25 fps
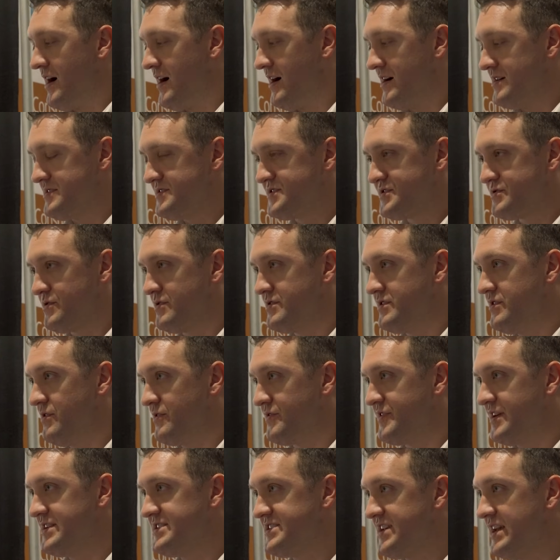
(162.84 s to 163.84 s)
Uh, so
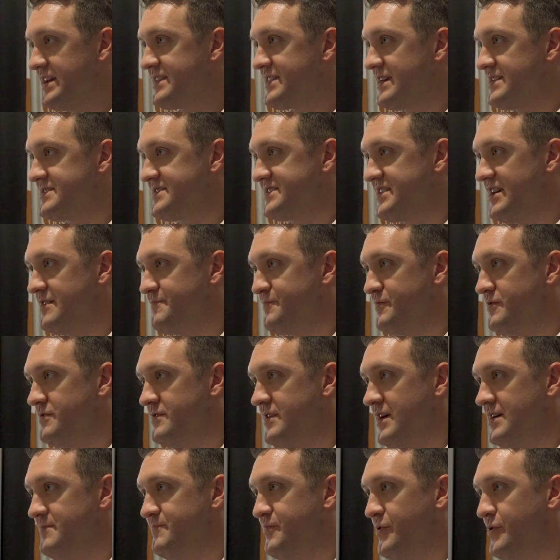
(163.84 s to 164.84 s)
you'll then take that
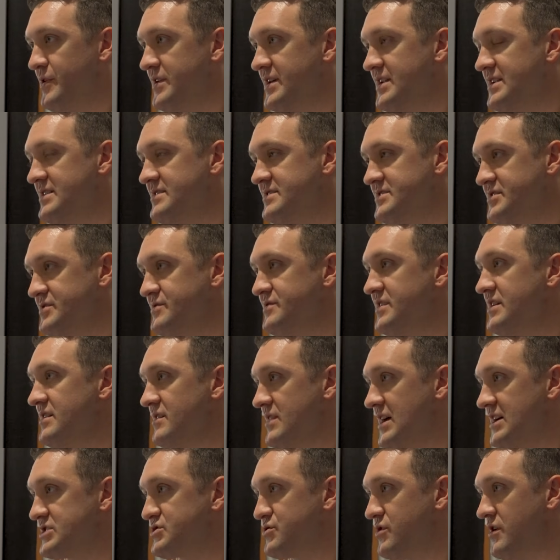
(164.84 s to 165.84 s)
sample and put it into the
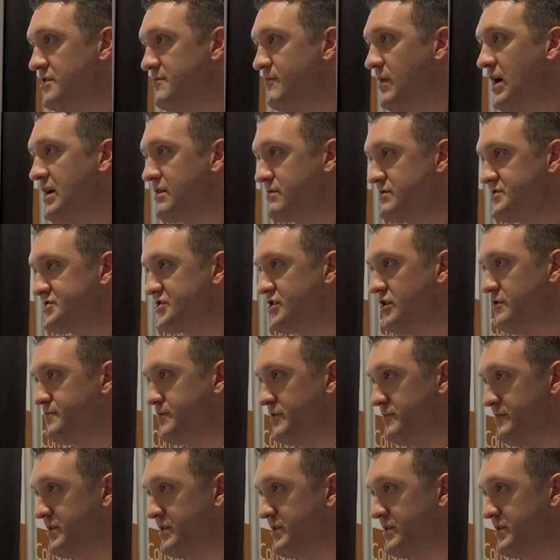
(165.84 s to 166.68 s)
electron microscope,